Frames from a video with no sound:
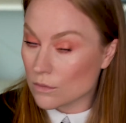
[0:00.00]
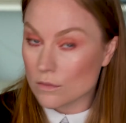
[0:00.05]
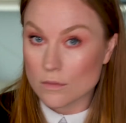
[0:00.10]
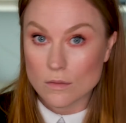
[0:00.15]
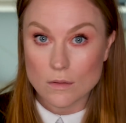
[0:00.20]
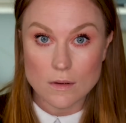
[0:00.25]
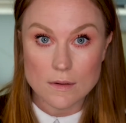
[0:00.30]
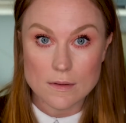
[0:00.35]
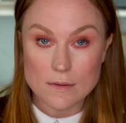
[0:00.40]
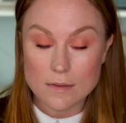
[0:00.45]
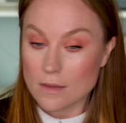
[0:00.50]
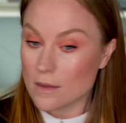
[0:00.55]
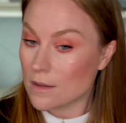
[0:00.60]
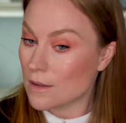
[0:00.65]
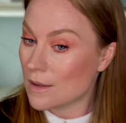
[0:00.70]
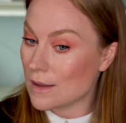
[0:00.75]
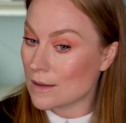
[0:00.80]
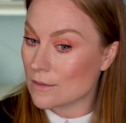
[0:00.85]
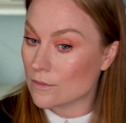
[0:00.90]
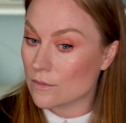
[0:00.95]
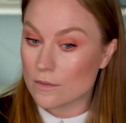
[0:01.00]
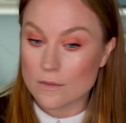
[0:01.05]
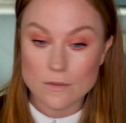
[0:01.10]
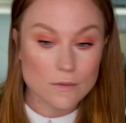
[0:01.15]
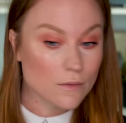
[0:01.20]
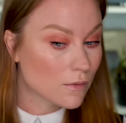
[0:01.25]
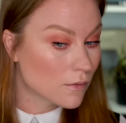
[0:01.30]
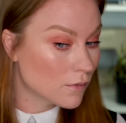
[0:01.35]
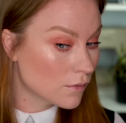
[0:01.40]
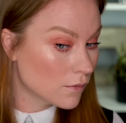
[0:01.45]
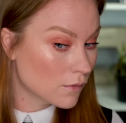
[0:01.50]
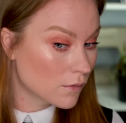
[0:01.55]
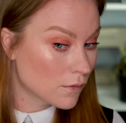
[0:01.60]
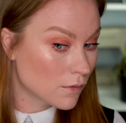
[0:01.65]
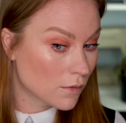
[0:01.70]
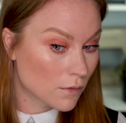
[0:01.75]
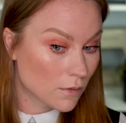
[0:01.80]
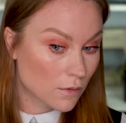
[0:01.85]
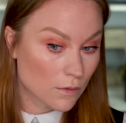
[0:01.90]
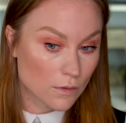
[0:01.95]
like that.
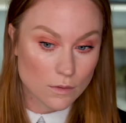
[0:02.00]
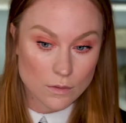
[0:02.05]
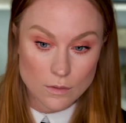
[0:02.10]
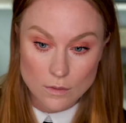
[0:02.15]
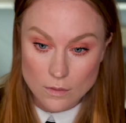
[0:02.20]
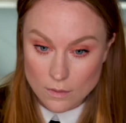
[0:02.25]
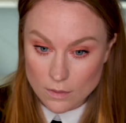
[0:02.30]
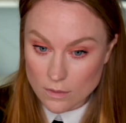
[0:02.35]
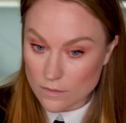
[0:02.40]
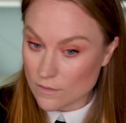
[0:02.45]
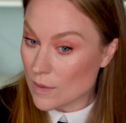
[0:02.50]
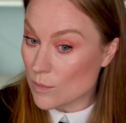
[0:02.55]
It's very